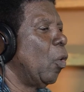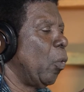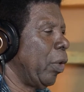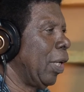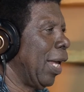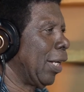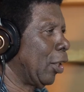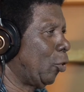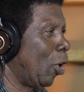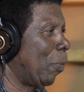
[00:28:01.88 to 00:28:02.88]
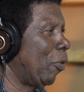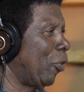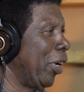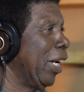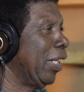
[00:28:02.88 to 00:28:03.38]
we like a drop of
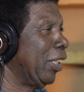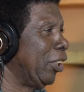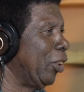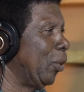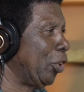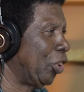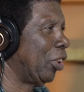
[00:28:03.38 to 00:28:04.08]
rain in the ocean.